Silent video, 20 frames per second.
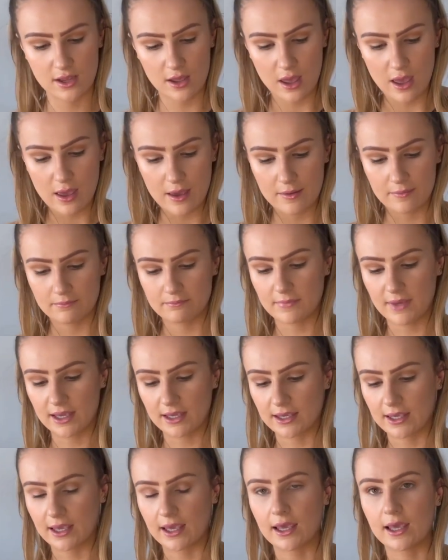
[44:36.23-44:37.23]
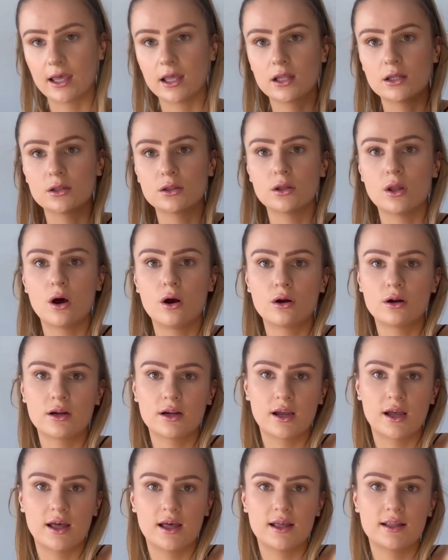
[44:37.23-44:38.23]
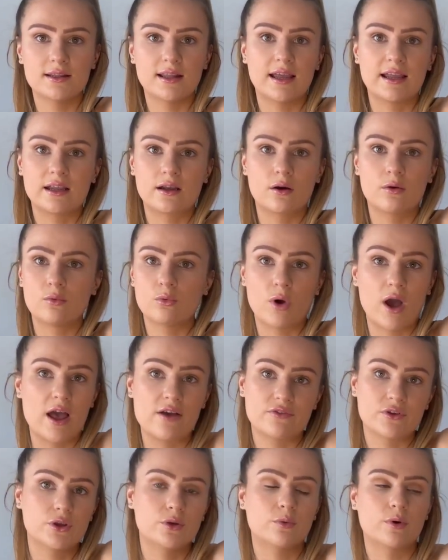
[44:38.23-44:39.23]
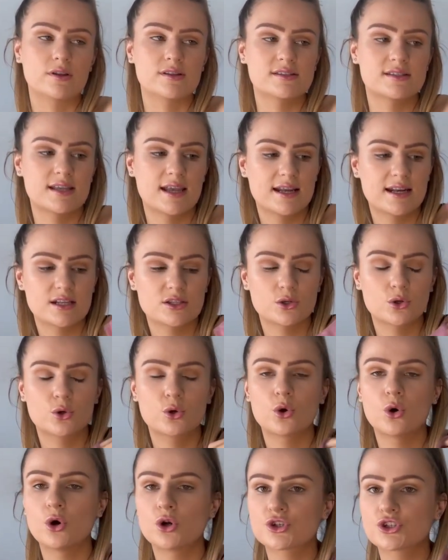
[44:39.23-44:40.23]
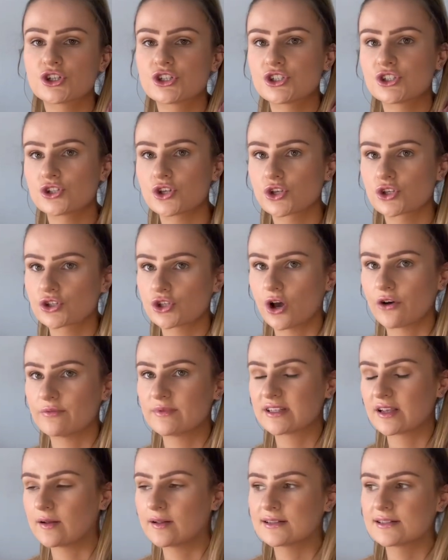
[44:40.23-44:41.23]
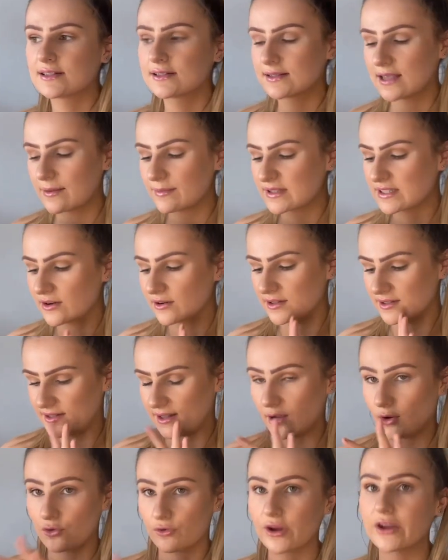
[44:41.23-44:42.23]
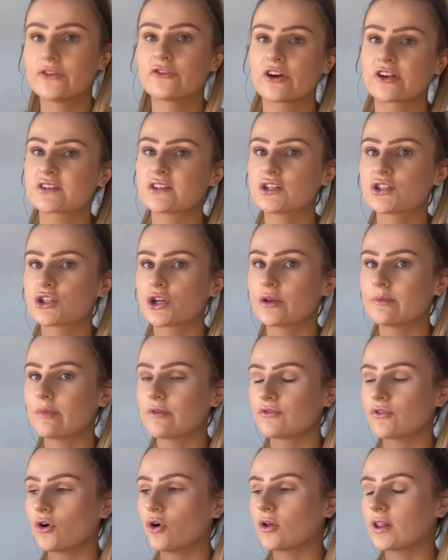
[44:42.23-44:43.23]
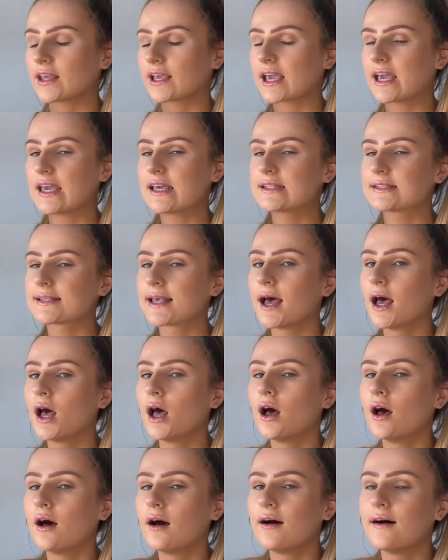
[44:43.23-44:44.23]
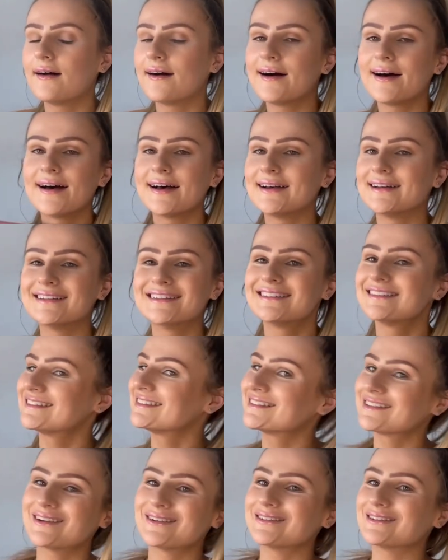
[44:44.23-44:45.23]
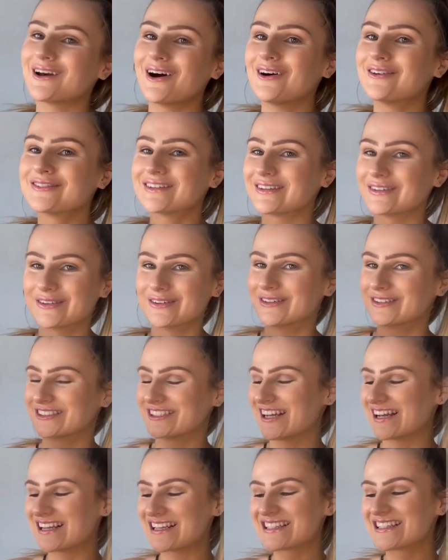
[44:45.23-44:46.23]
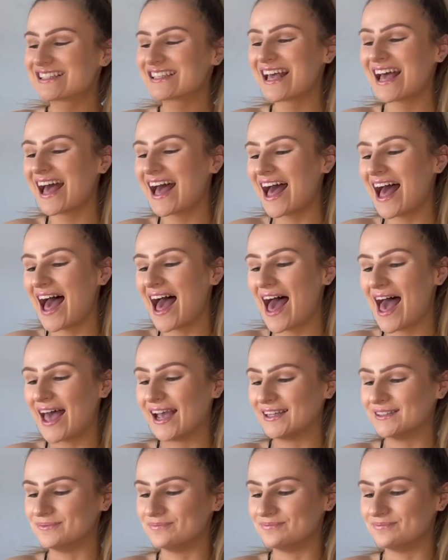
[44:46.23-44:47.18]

make it longer like whatever you want it it's a gorgeous soft material it's the same material as that green dress i showed you before like it's so soft and gorgeous um